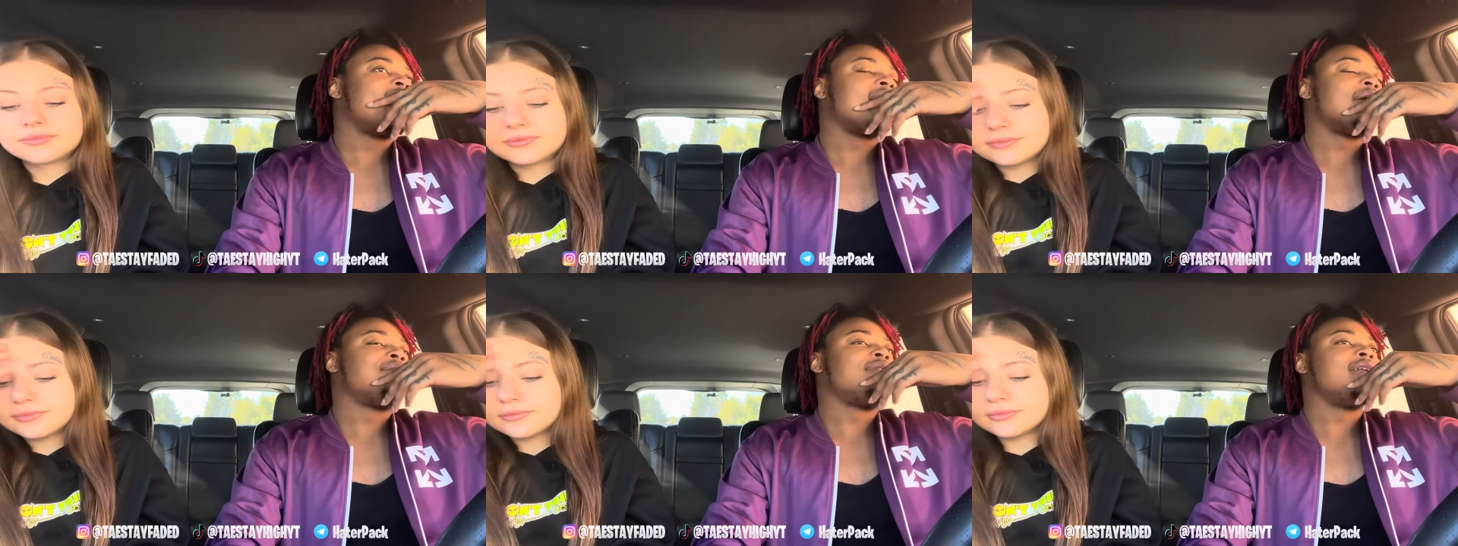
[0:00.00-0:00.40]
Speaker 1: I
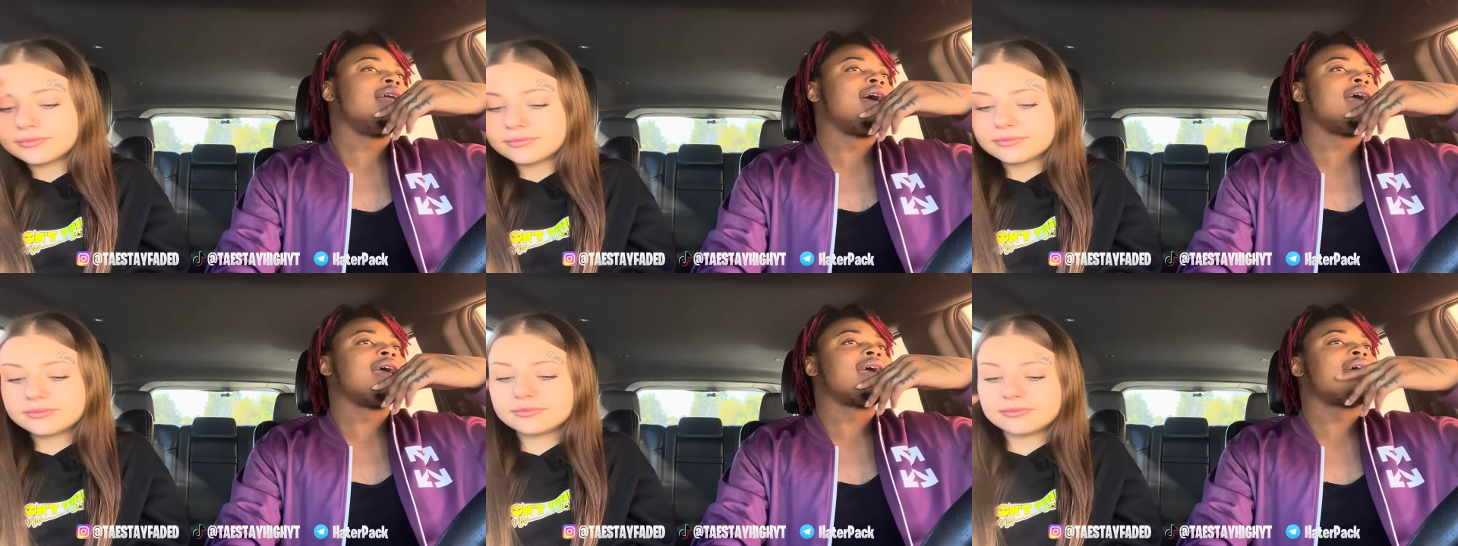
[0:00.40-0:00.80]
feel like.
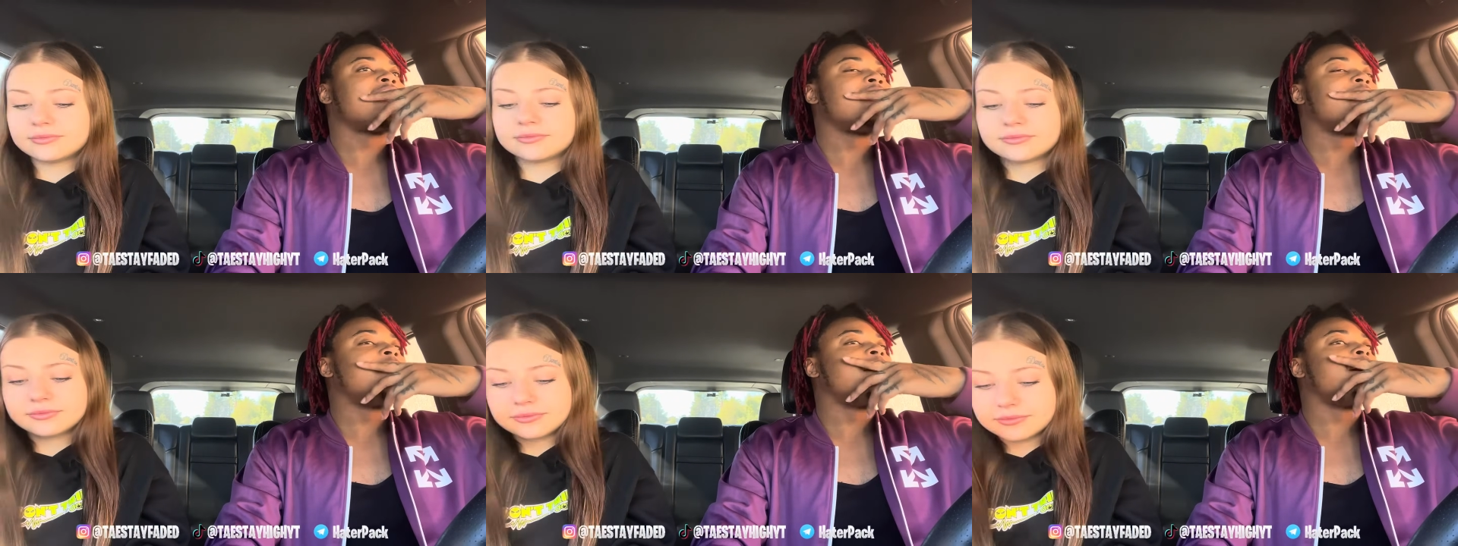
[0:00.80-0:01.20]

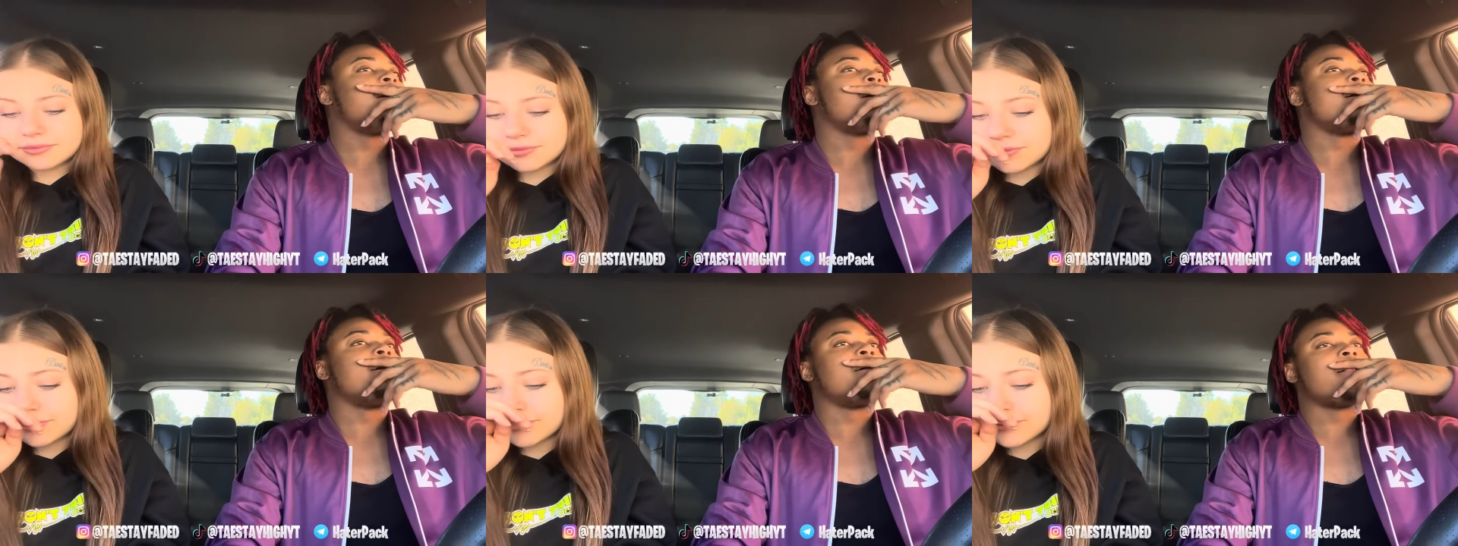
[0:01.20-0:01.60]

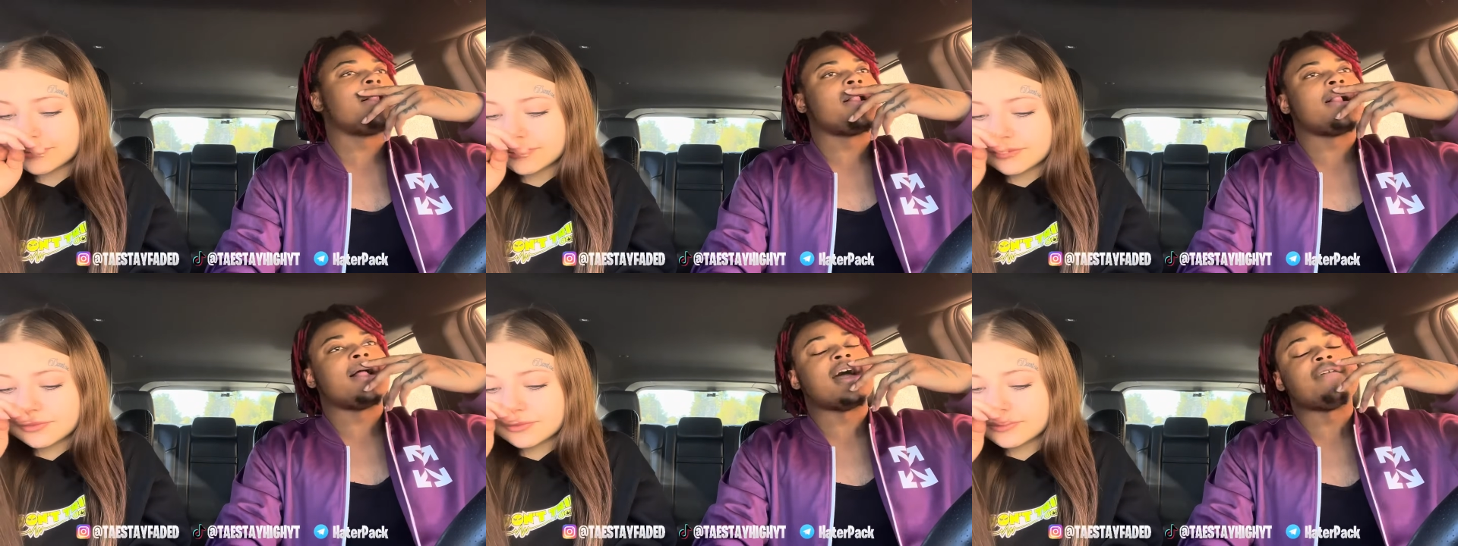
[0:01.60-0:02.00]

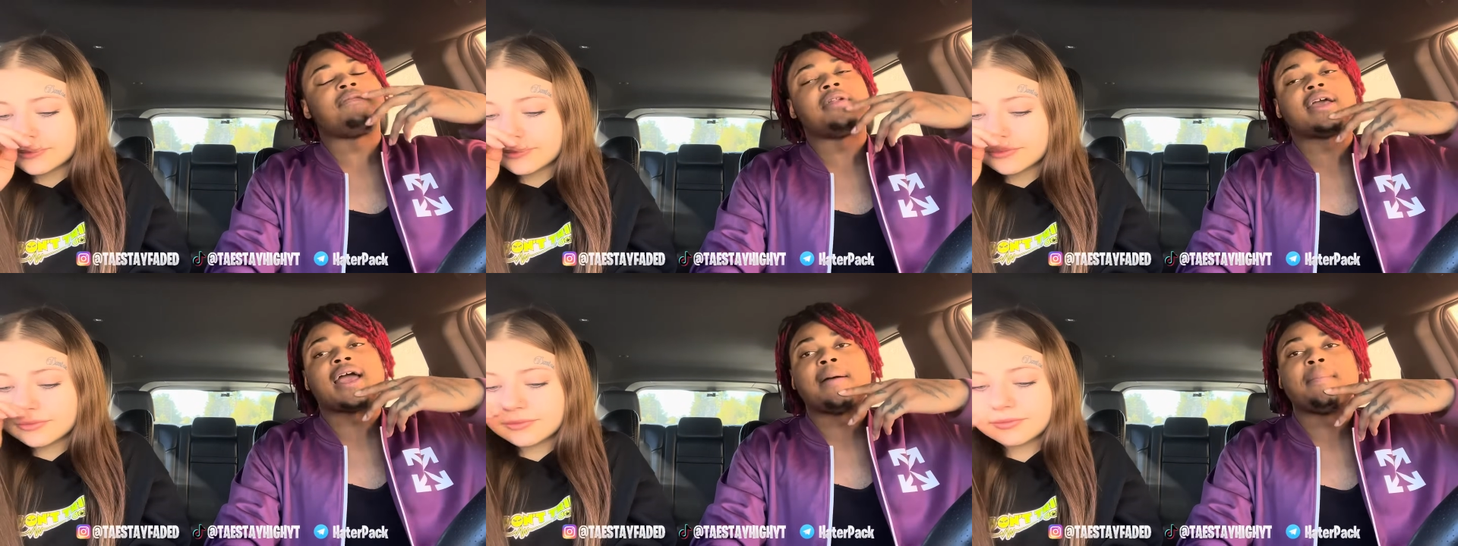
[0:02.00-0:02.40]
I feel like I
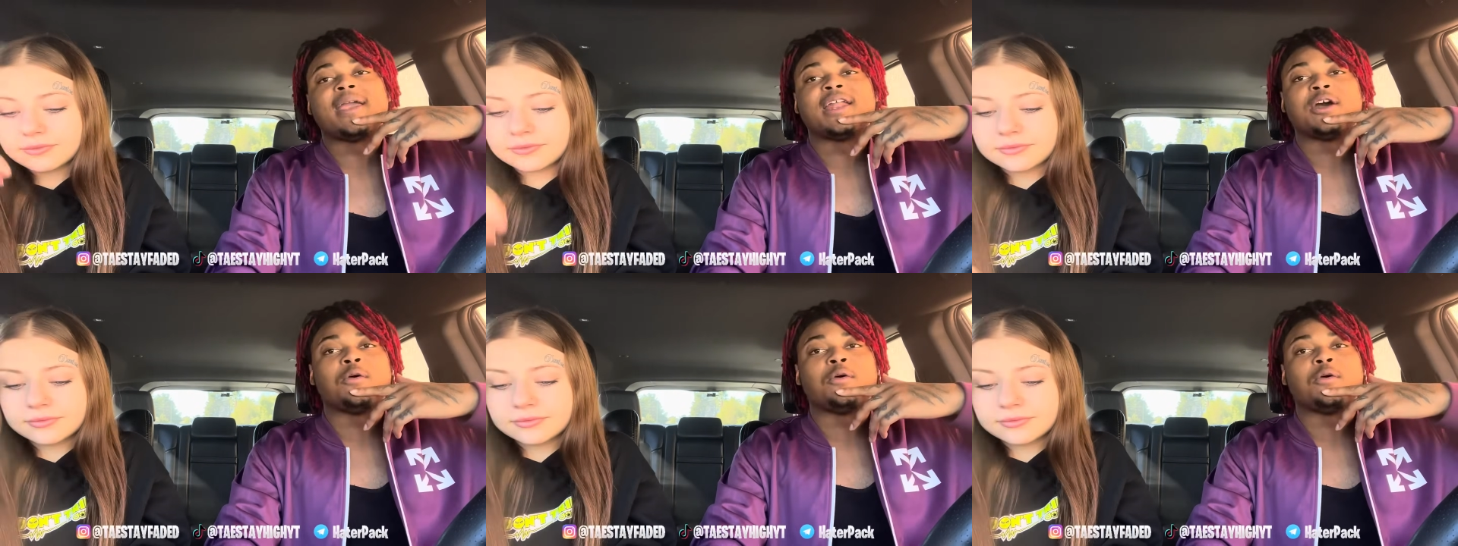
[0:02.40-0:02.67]
made a